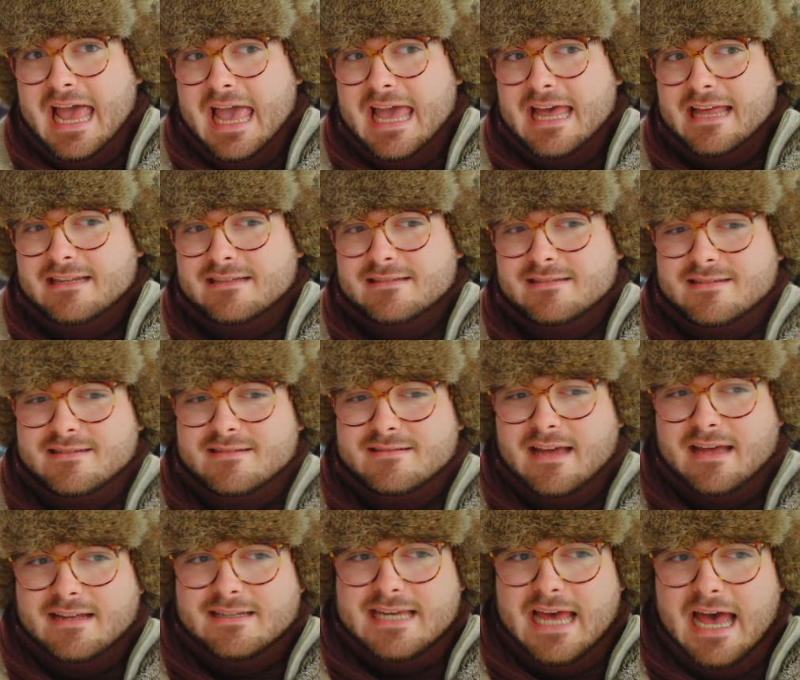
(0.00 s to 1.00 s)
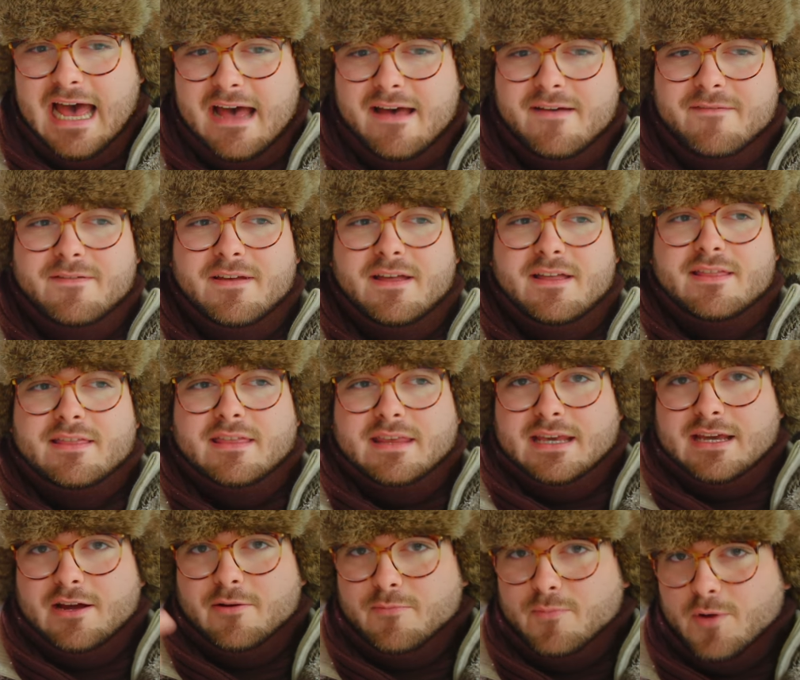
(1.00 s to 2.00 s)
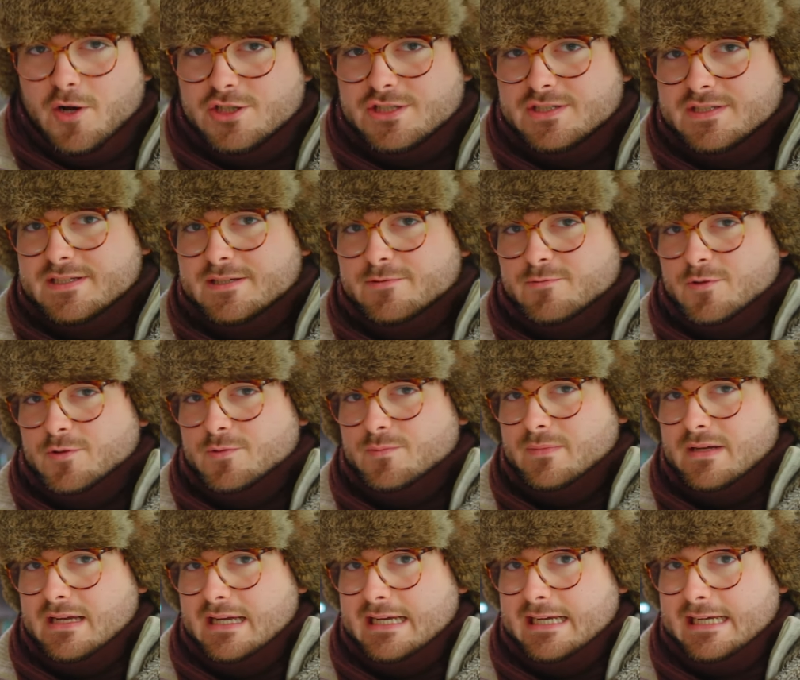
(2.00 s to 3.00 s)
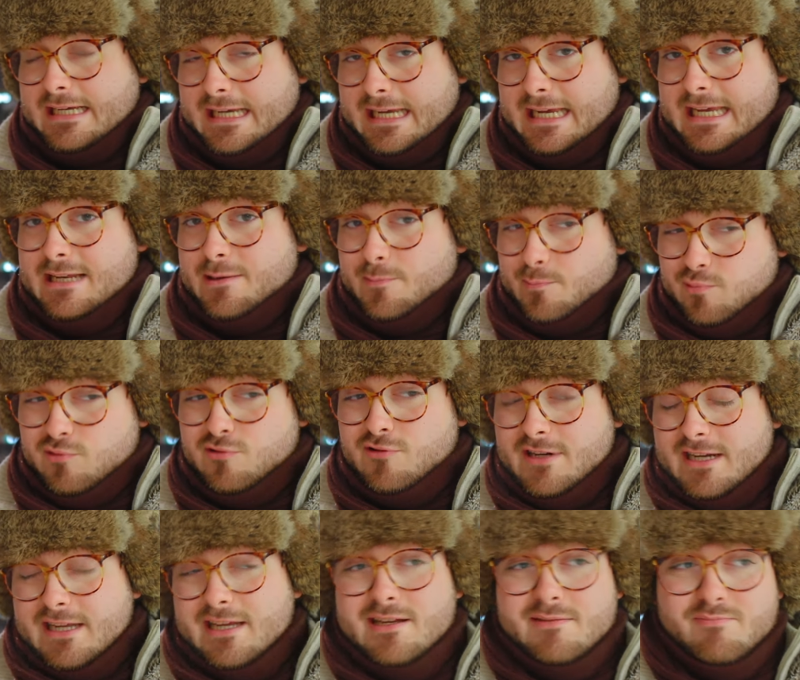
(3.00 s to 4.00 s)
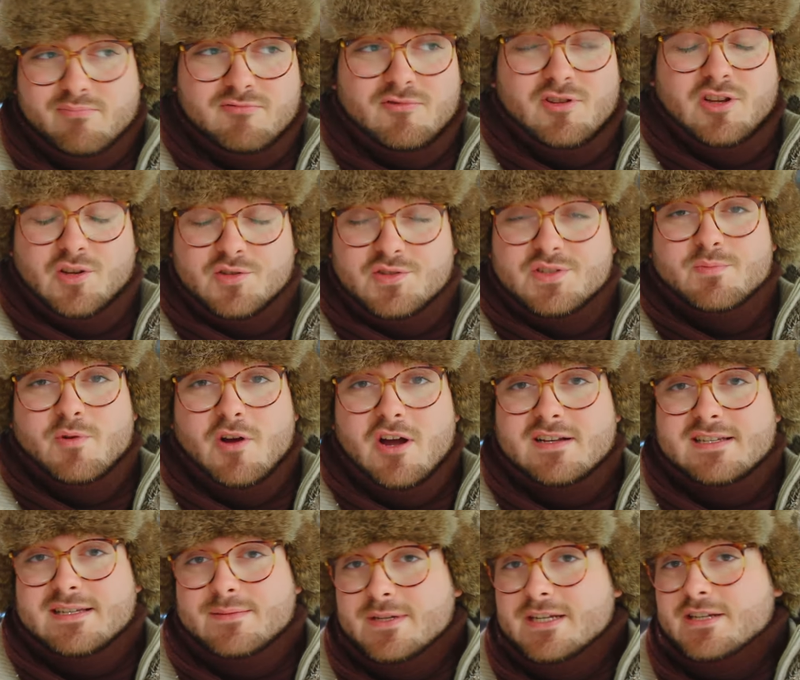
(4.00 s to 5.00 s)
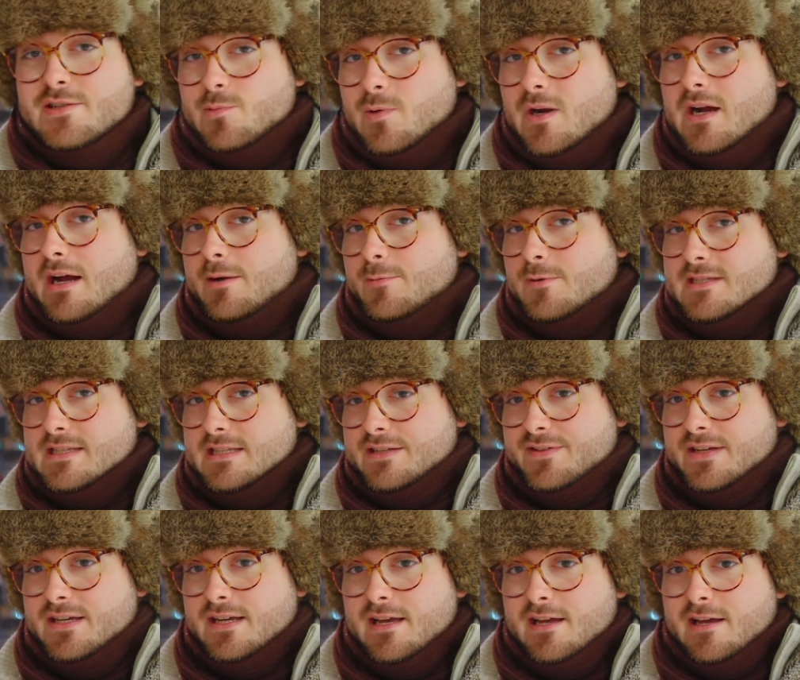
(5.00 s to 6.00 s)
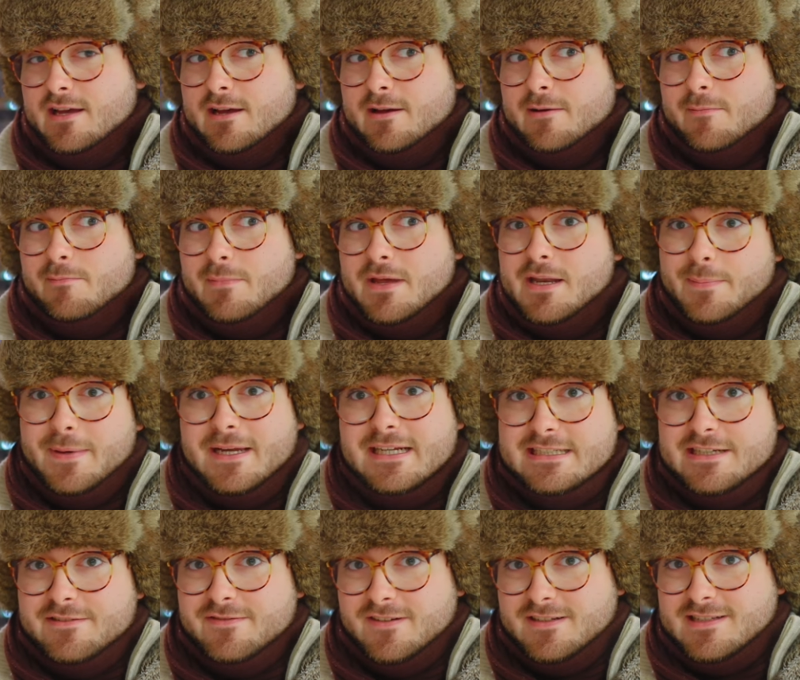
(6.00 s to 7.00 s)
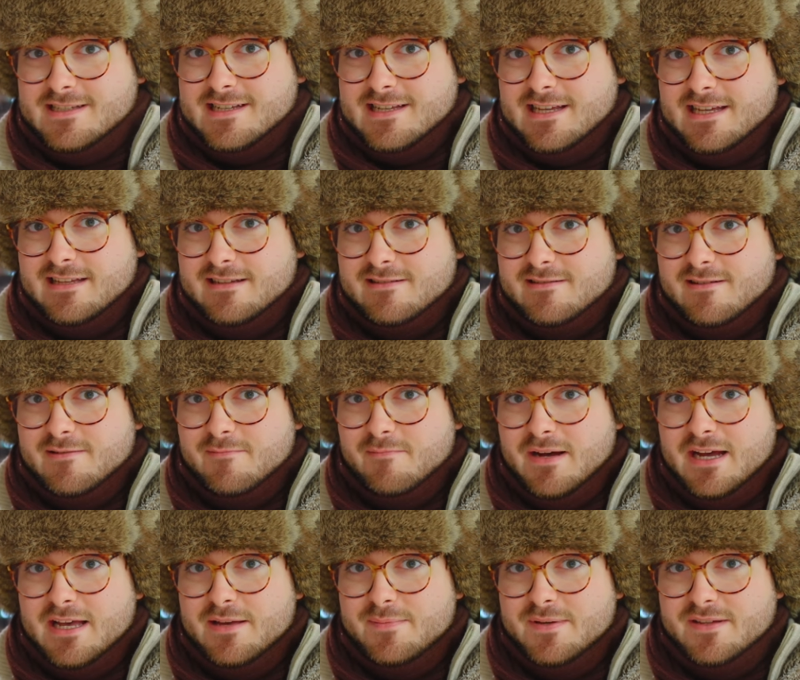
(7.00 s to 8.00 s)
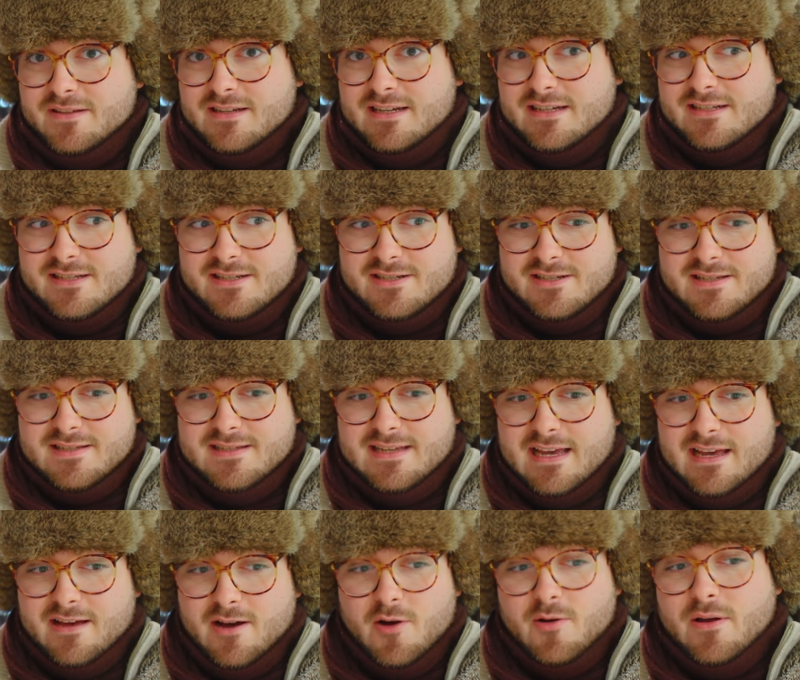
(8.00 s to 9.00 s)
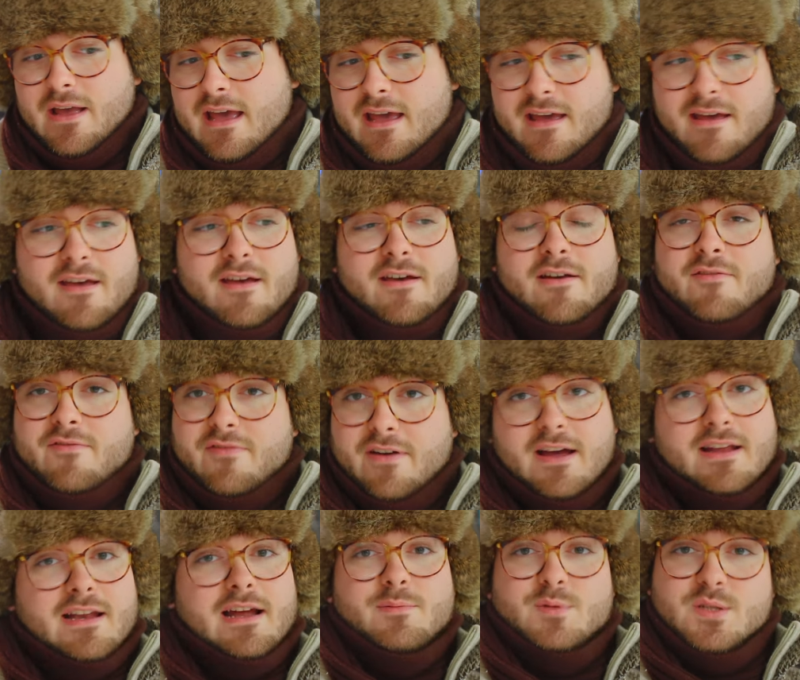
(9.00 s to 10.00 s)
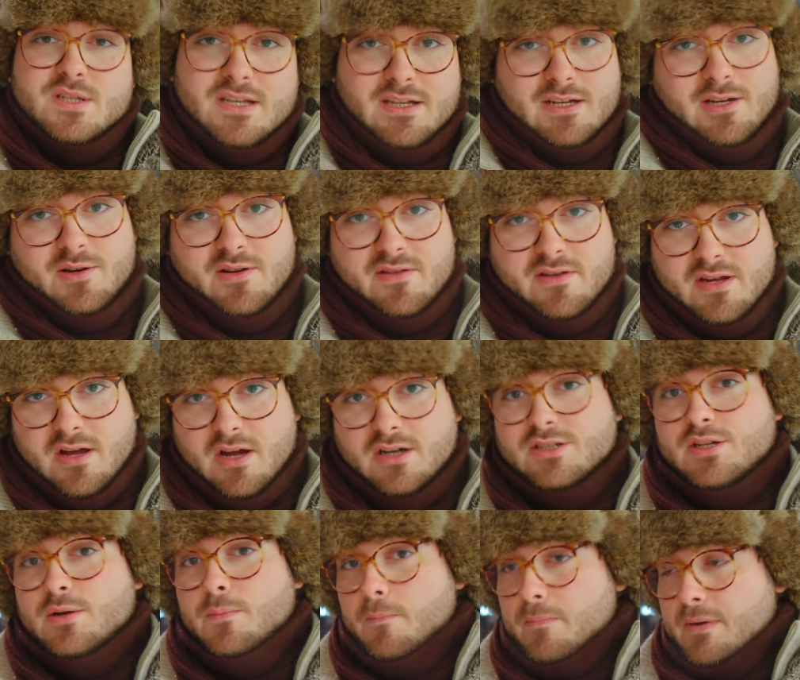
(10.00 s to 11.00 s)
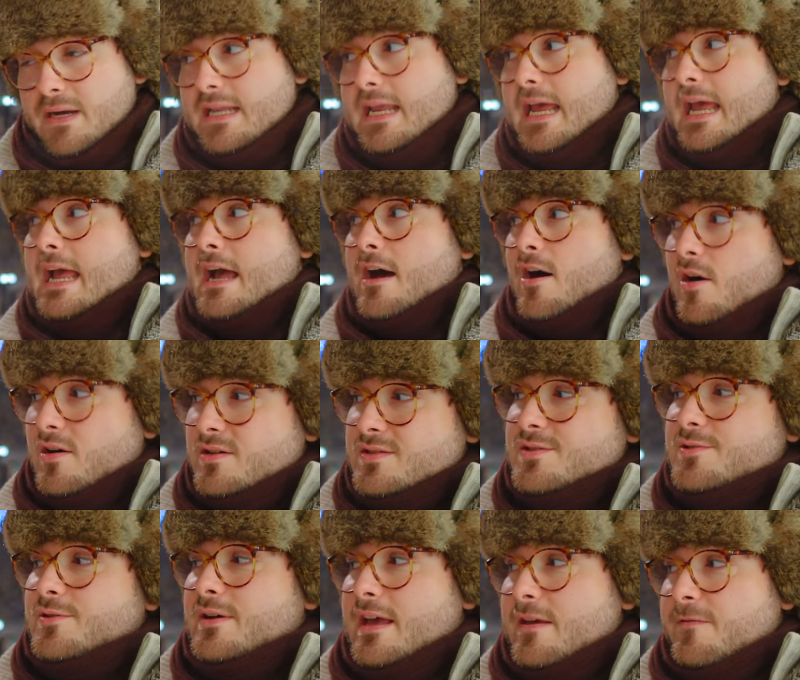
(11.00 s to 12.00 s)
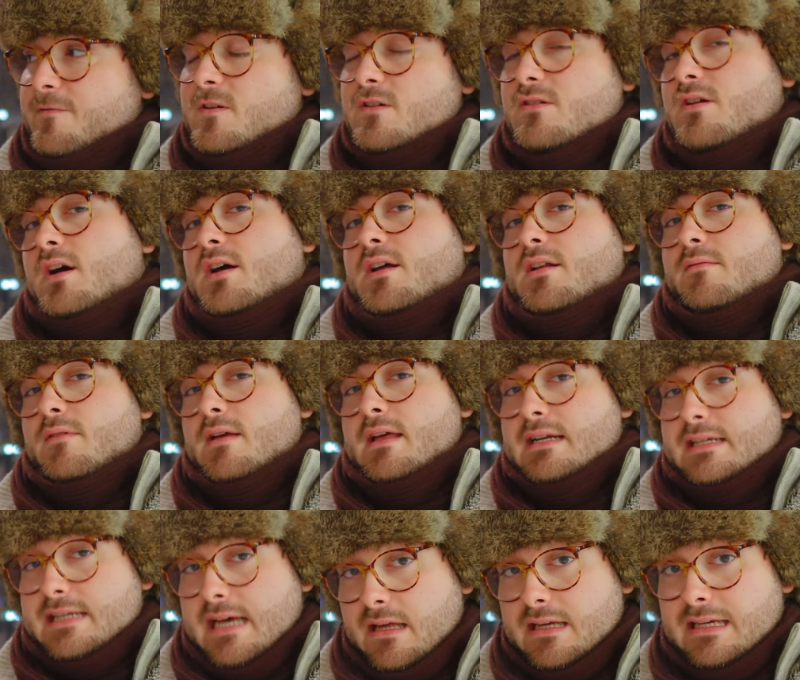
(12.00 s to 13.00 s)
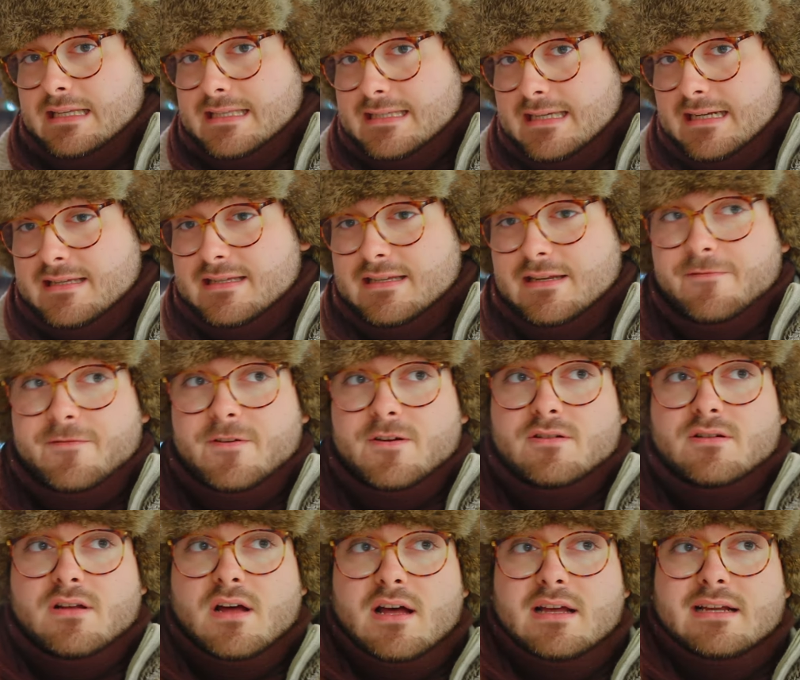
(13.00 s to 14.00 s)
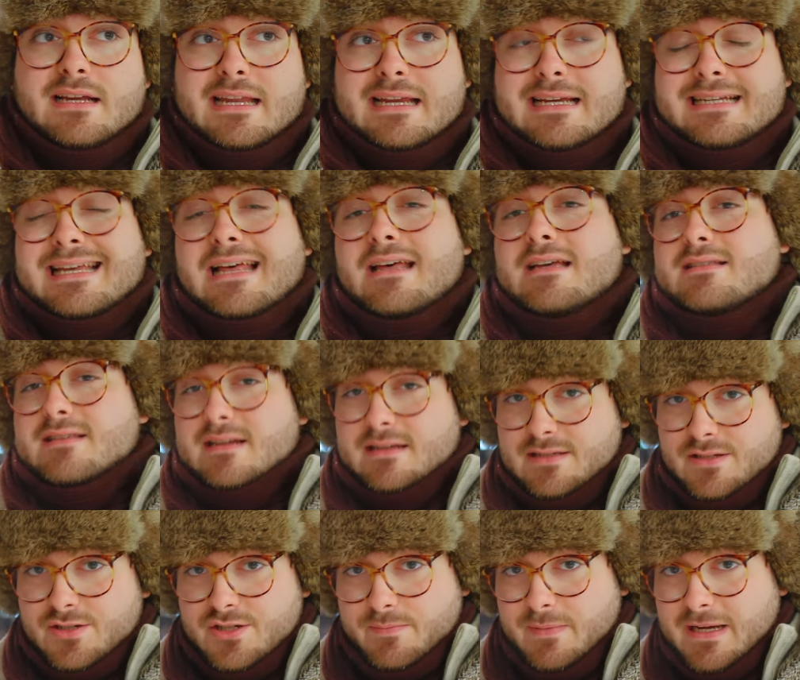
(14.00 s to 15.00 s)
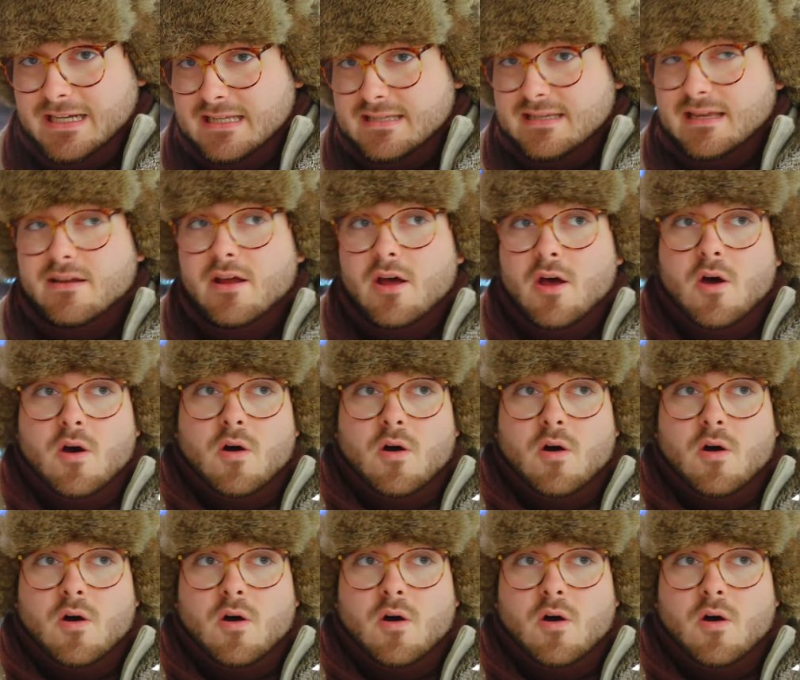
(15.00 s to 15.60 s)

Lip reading: and to have the emergency room in a pretty close proximity to where I was living made a big difference in my ability to just say, okay, fine, I'm just going to go to the doctor. But also, if you're not an Italian citizen, if you're not getting Italian citizenship by descent,